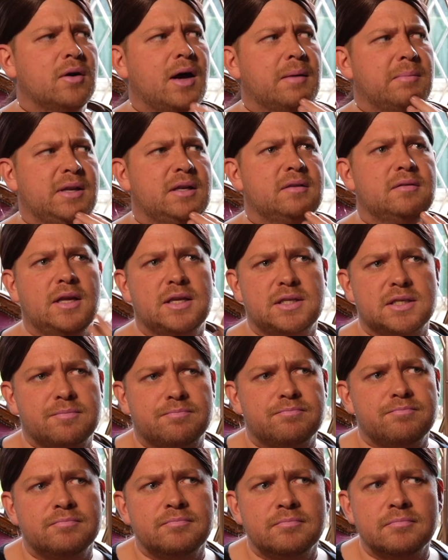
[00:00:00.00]
it's
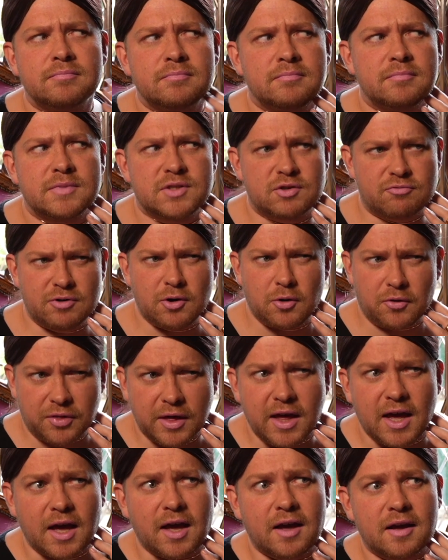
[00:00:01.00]
a real
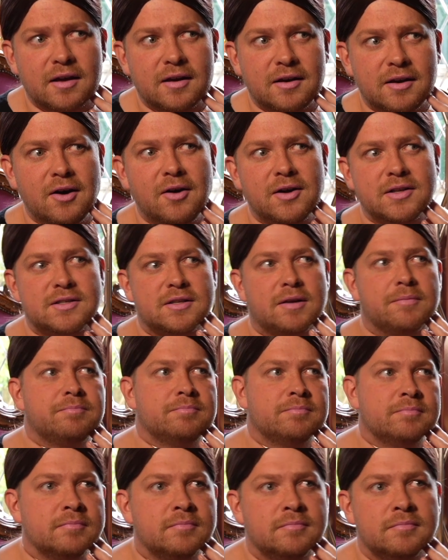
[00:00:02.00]
thing, It's a
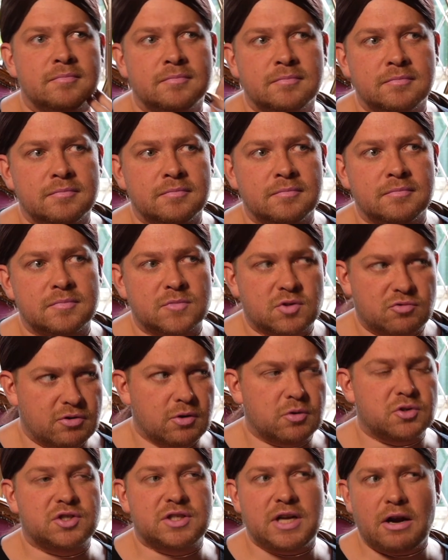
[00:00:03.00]

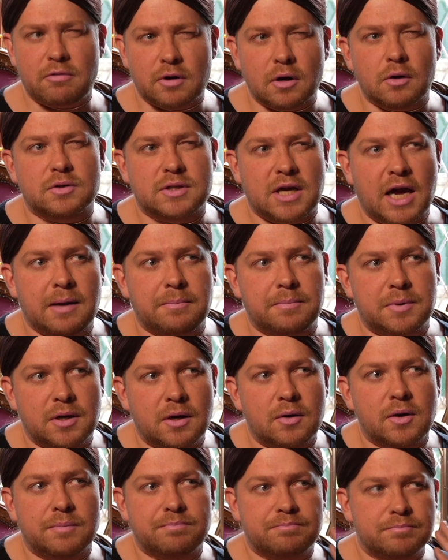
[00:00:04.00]
real stereotype,
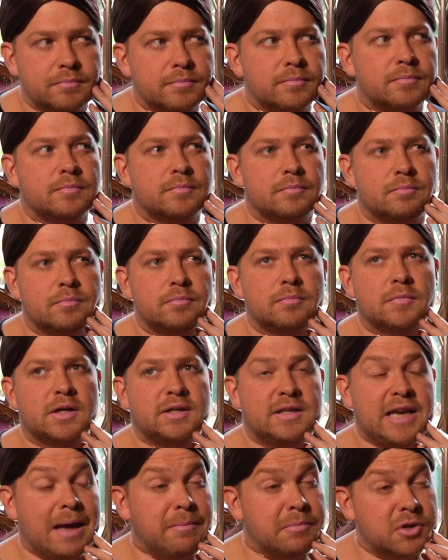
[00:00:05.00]
a
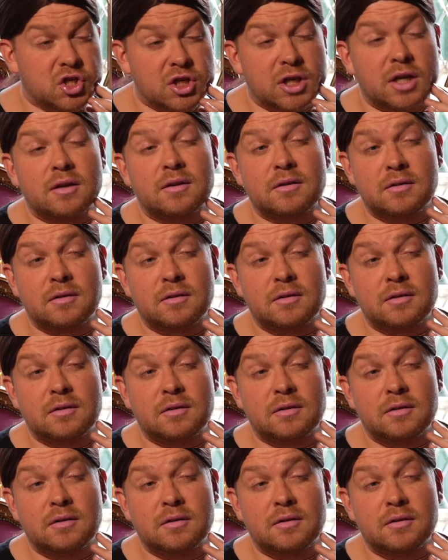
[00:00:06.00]
damaging